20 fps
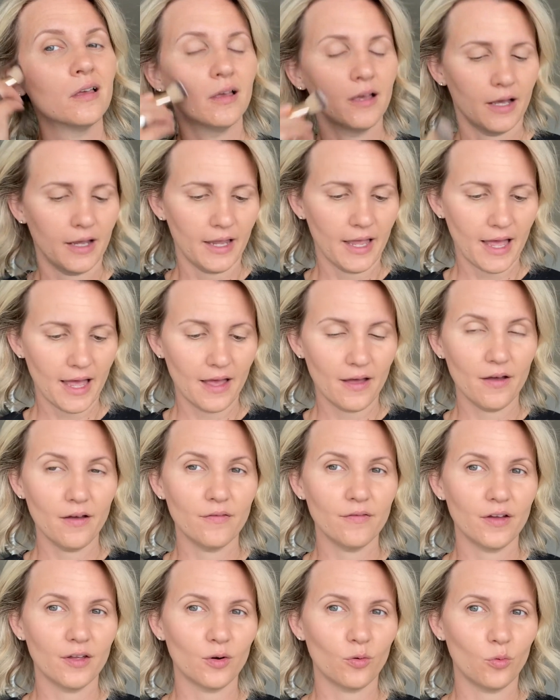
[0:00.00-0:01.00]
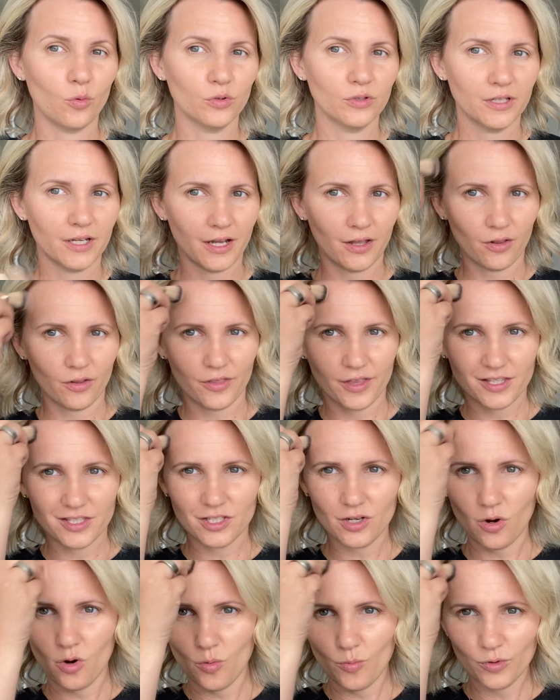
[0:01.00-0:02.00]
I have an old color that's
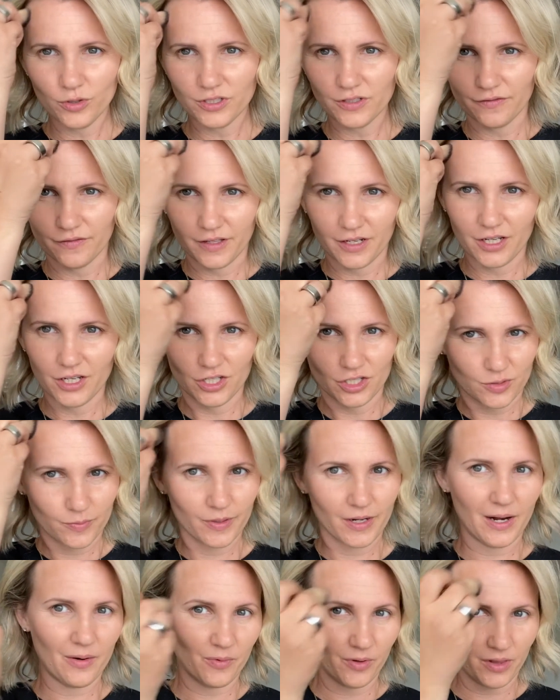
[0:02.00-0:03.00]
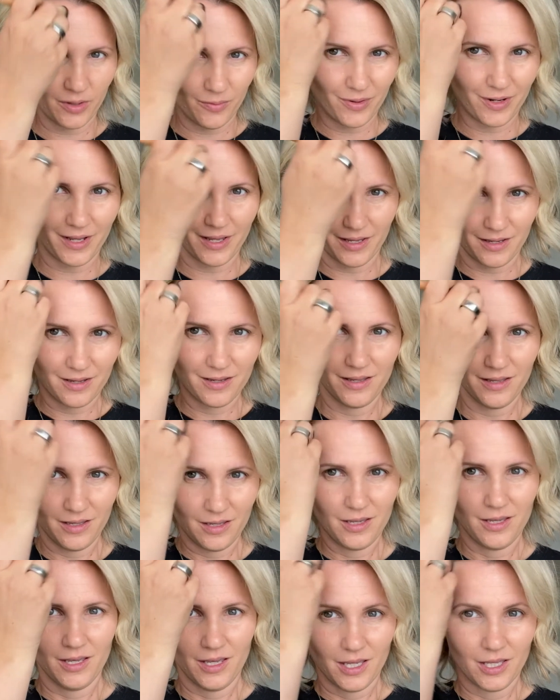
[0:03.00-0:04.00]
almost finished, but I really want to
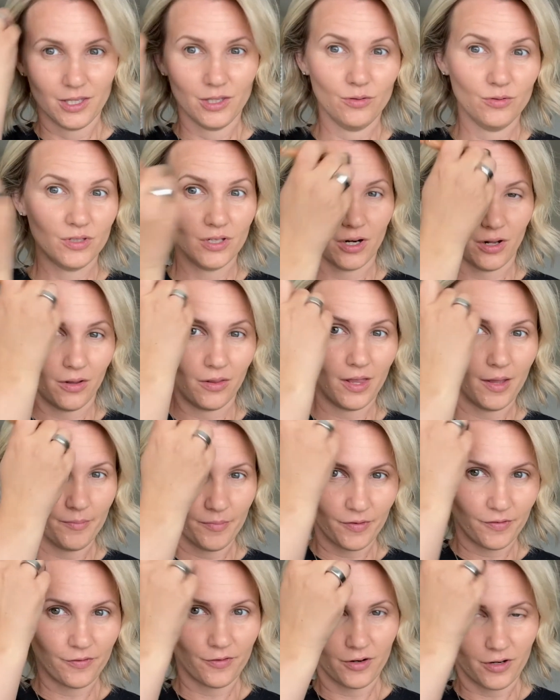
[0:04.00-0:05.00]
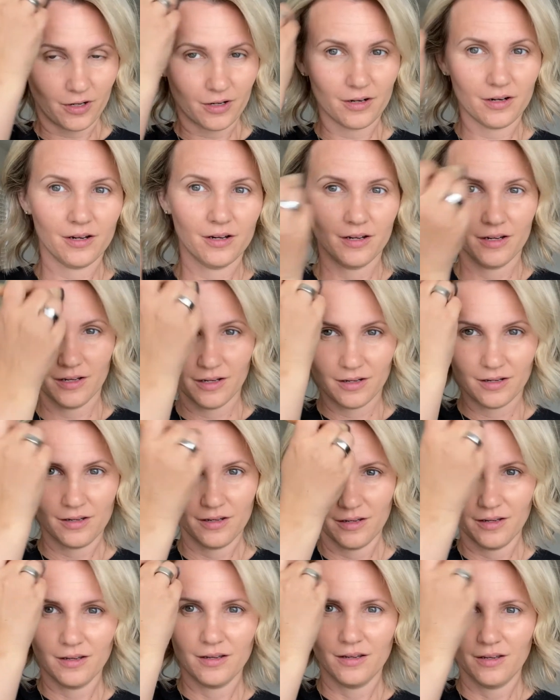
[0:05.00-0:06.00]
use it all up before
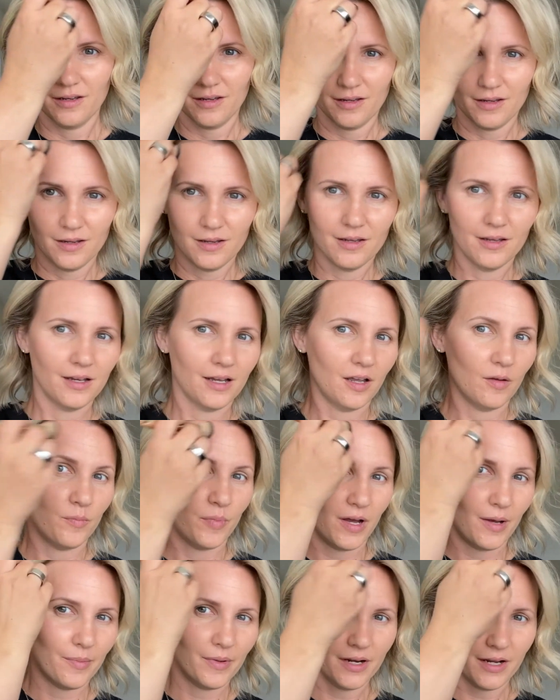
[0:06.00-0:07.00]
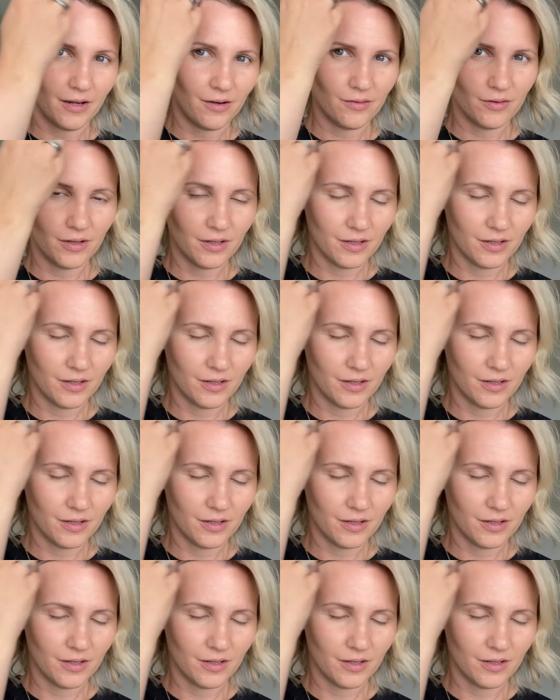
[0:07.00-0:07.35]
I pop it out.